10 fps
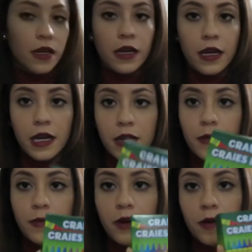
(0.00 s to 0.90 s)
And
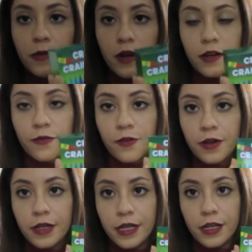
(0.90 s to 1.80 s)
my mom got for
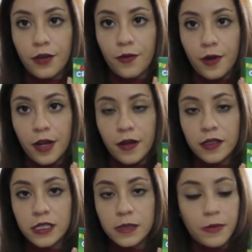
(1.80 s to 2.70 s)
Lynn
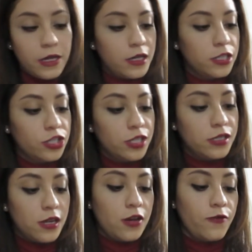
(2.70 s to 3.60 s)
crayons because
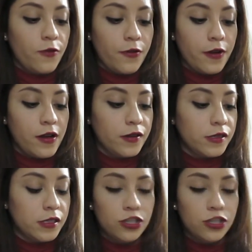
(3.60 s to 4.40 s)
she's out of crayons.